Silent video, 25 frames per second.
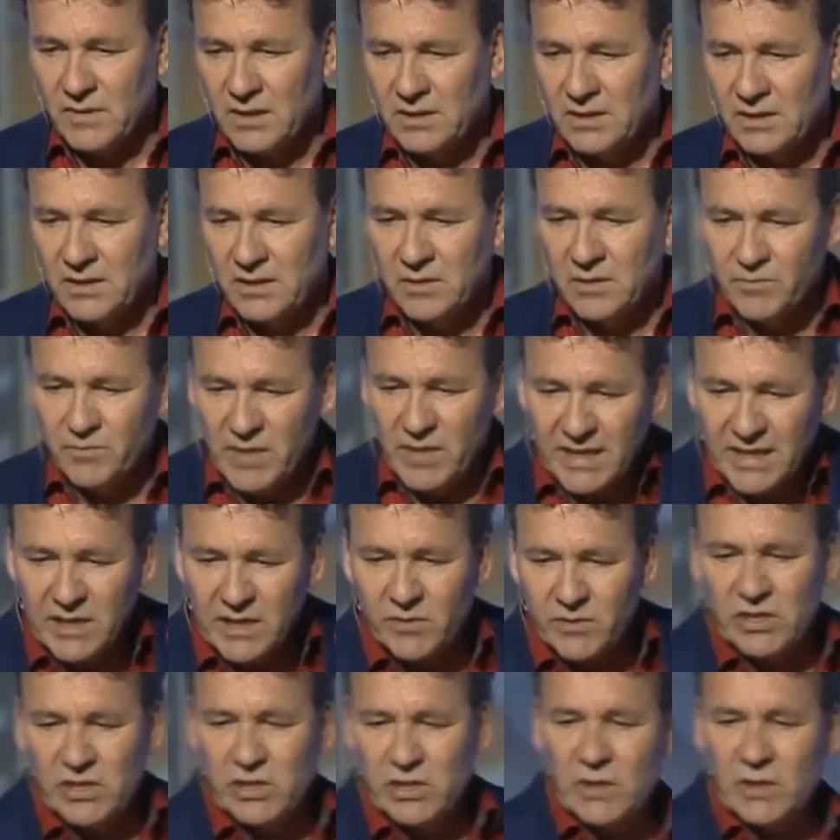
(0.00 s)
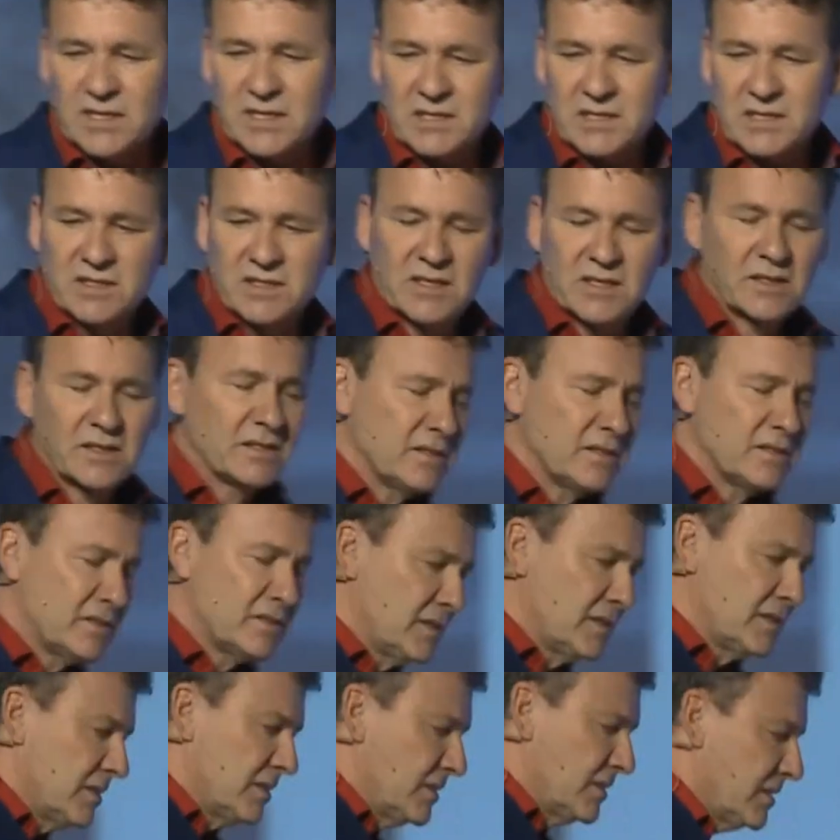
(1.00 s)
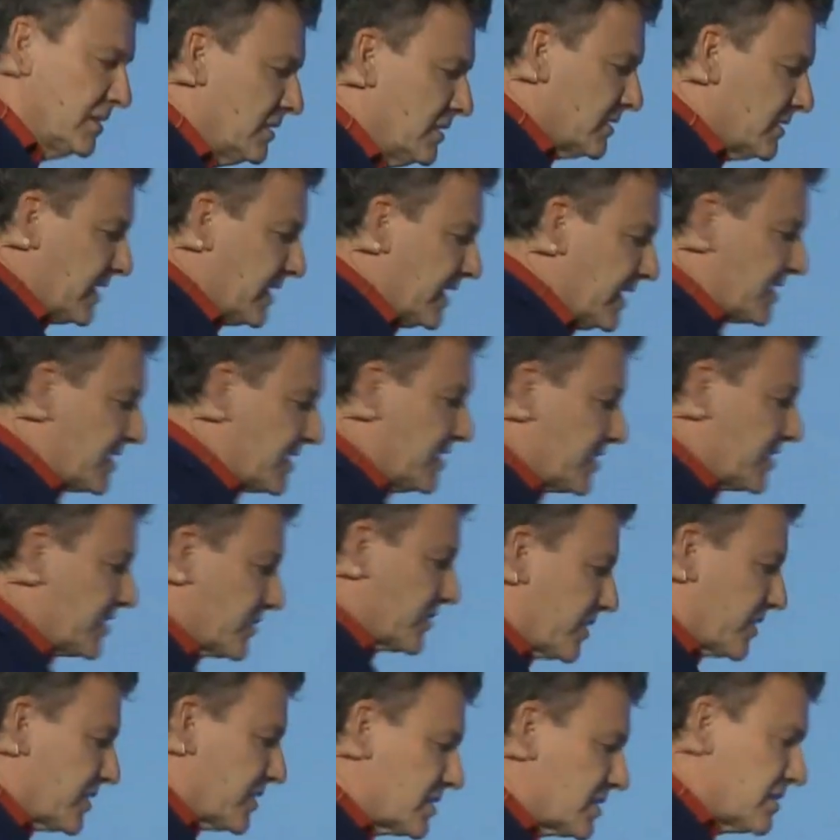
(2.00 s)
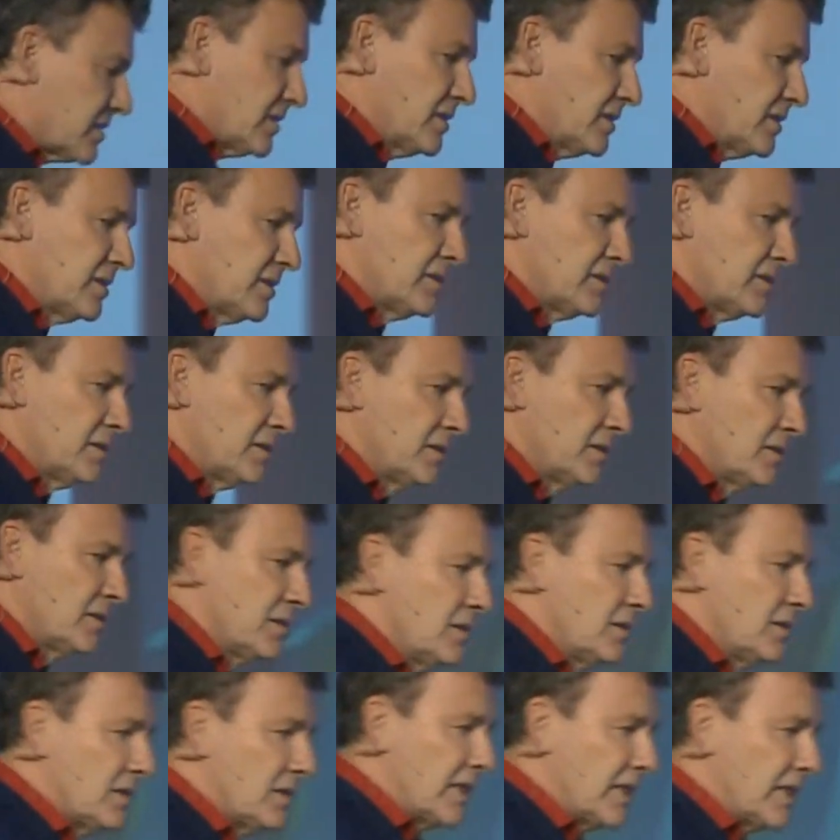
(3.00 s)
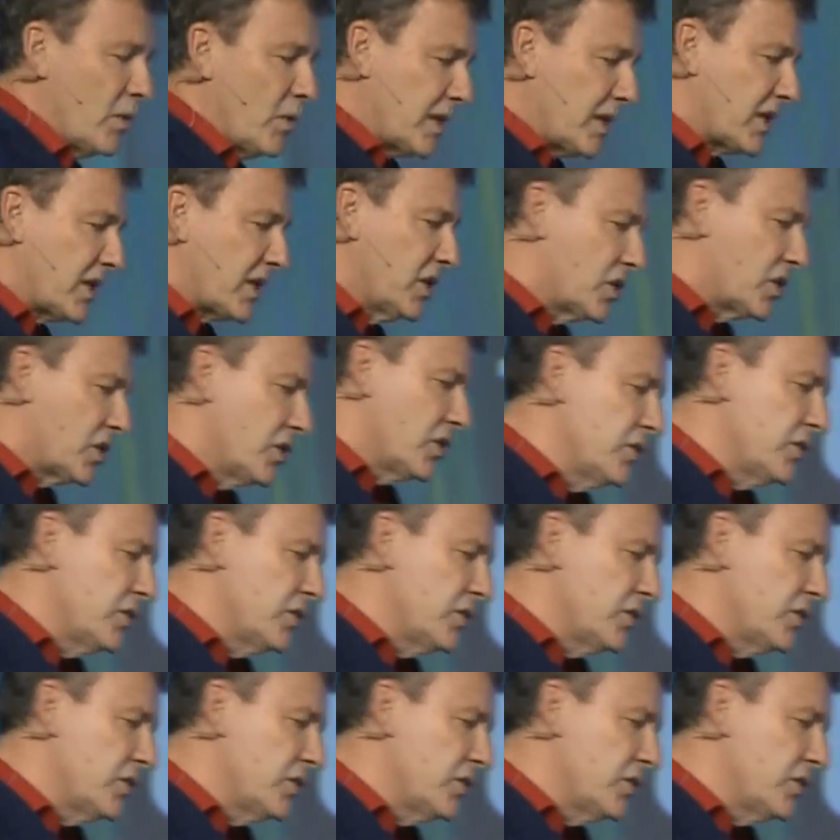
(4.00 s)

Mickey with U.S. Disney stores. And I want to conclude as